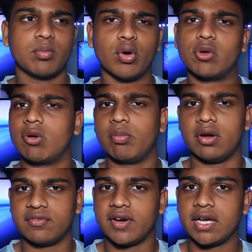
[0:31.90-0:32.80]

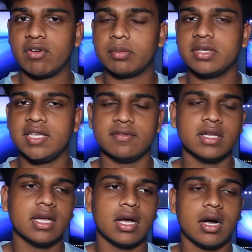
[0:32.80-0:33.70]
6.1.5, I believe.
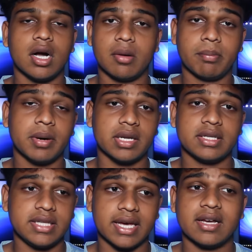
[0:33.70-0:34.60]

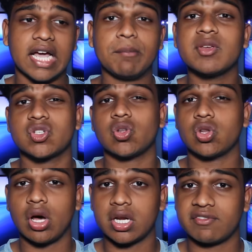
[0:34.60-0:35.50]
But yeah, I missed a
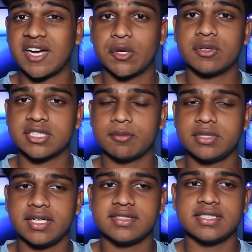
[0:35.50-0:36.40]
lot of iOS
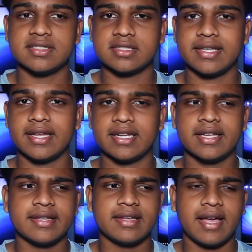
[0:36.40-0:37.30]
updates since then,
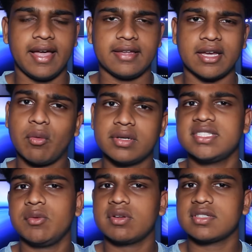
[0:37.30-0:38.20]
and I want to
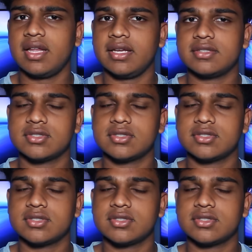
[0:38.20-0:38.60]
see what it's like.